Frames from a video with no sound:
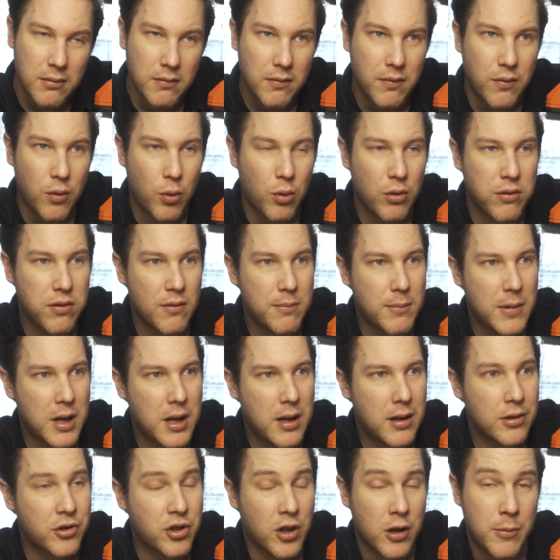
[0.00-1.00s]
4th of
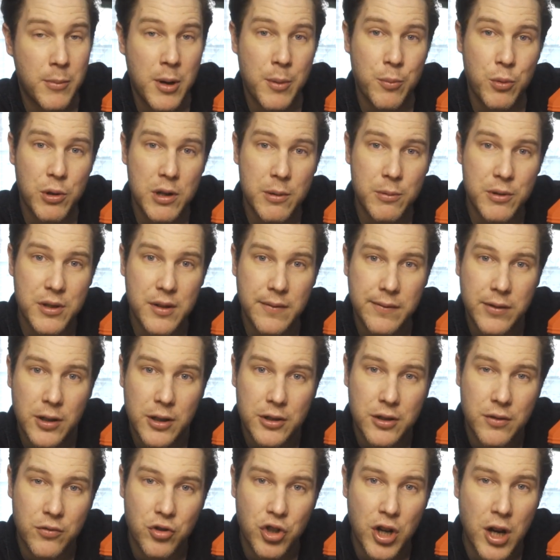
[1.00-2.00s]
March. I remember when it was the
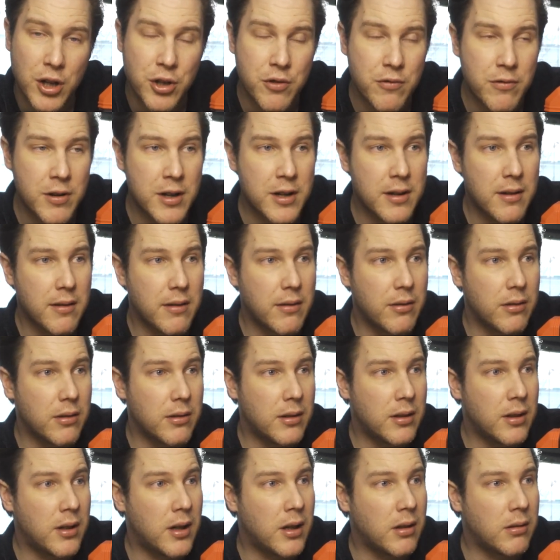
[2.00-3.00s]
1st of January and I thought,
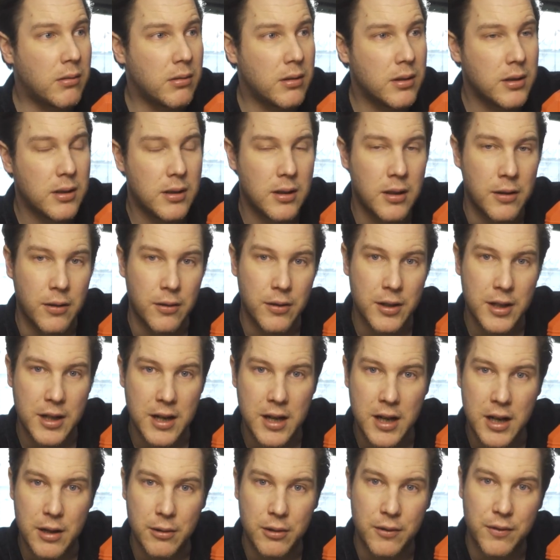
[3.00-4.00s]
oh, another
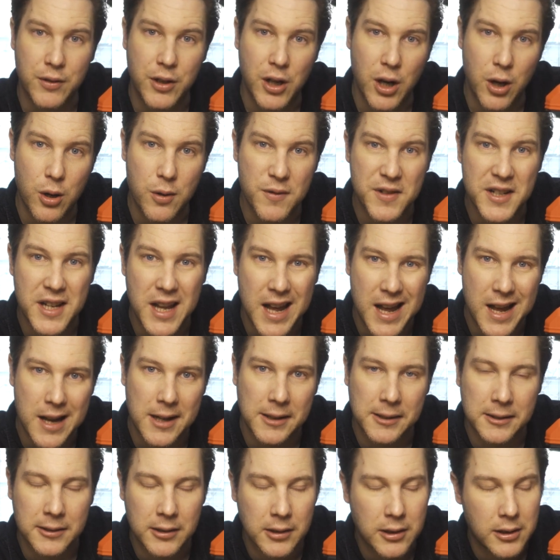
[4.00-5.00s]
year of COVID
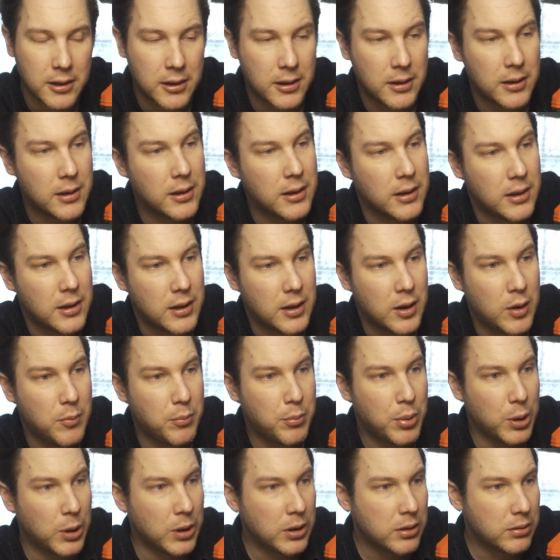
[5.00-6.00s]
hell.
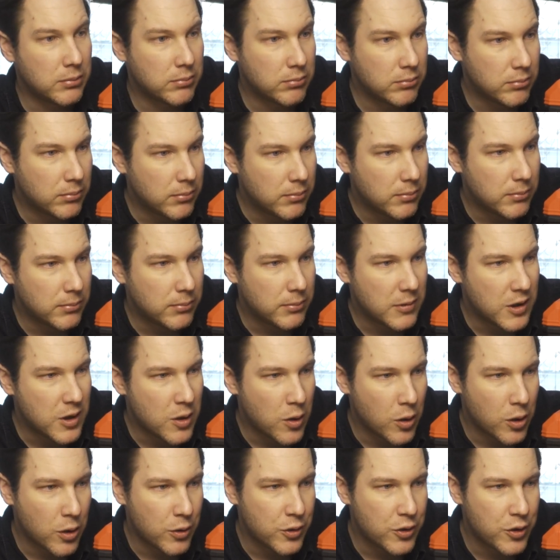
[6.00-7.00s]
But it's
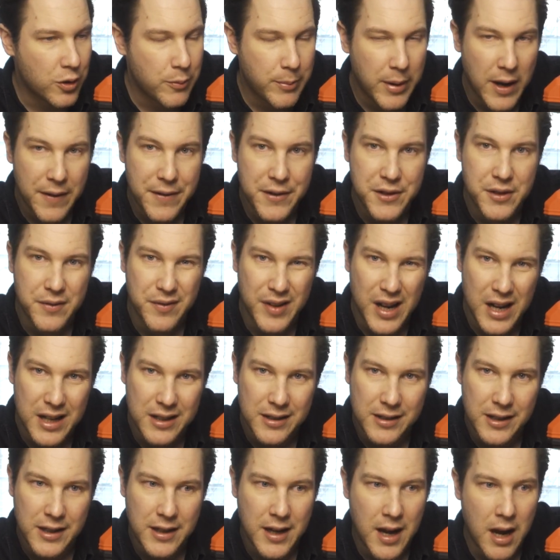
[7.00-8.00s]
not going too bad. There's a
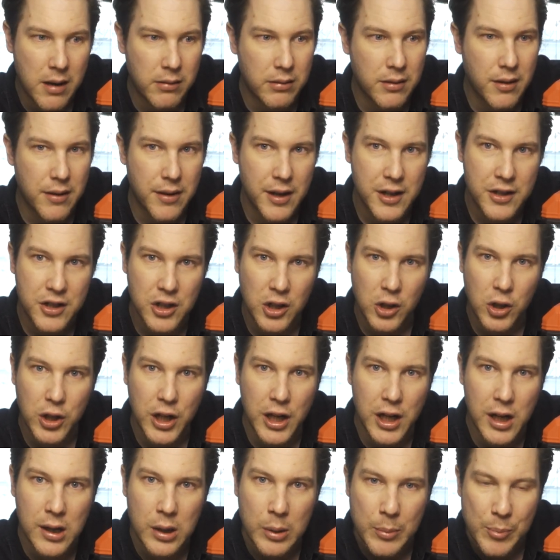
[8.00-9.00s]
vaccine out and things are
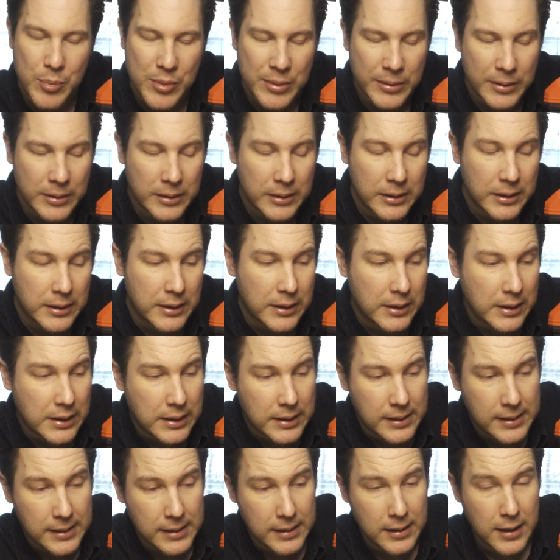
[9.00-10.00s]
looking up,
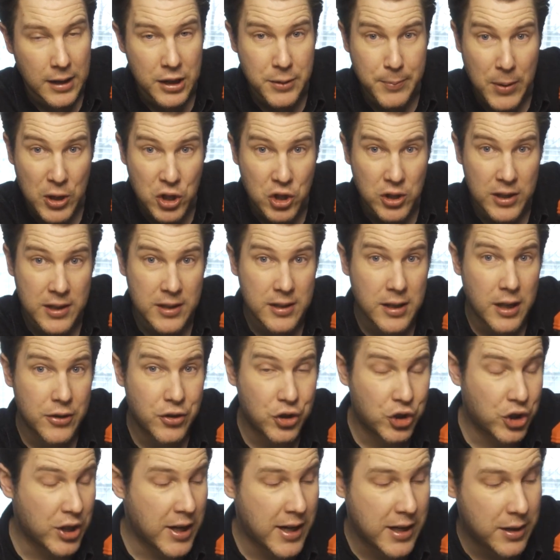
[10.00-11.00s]
especially inside the
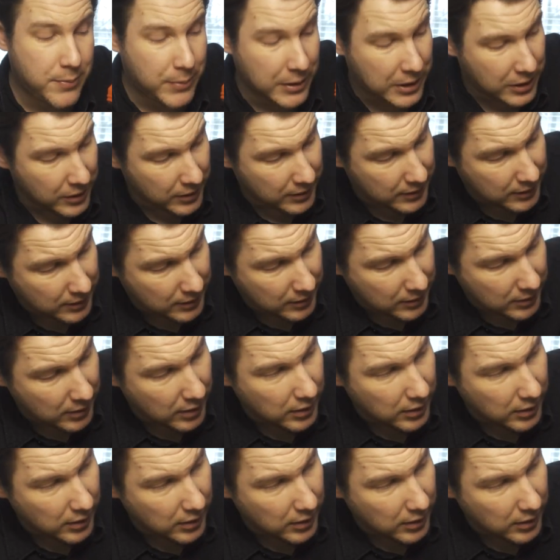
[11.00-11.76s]
shed because